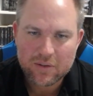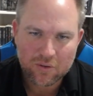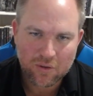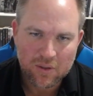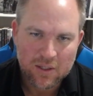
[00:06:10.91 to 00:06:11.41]

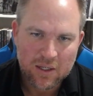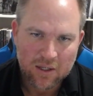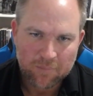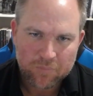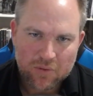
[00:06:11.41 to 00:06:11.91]
So
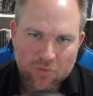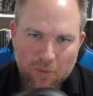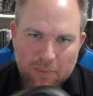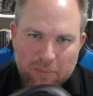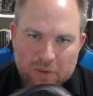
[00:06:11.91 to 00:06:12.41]
you've
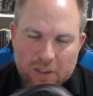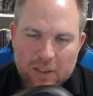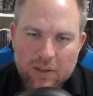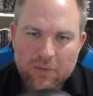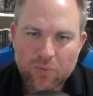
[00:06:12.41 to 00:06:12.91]
got
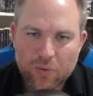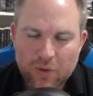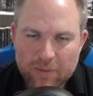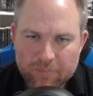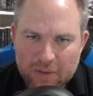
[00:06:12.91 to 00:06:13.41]
PUBG,
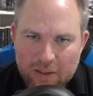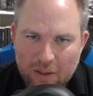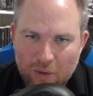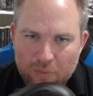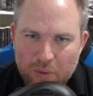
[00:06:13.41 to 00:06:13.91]
Fortnite,
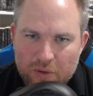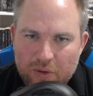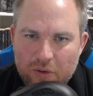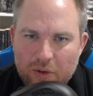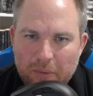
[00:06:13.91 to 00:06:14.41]
Overwatch,
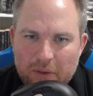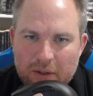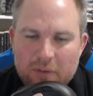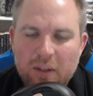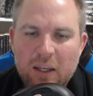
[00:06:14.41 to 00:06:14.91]
those type of
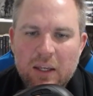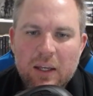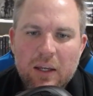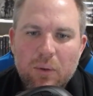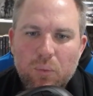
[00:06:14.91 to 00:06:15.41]
things,
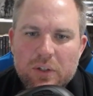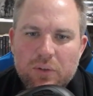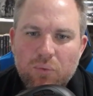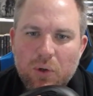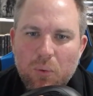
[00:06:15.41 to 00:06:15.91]

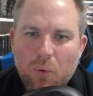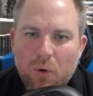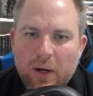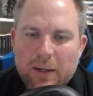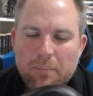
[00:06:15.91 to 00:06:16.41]
which
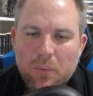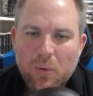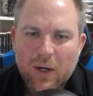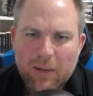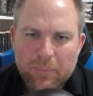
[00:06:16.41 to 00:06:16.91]
require
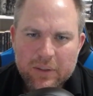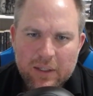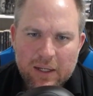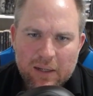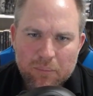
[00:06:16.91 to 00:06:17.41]
more up and
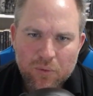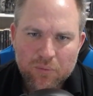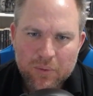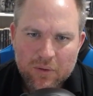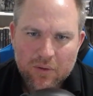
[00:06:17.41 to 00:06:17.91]
down
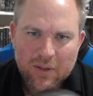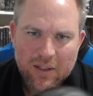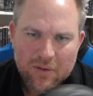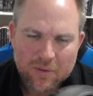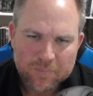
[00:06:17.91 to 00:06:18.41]
movement. So
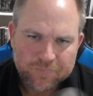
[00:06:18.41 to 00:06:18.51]
that's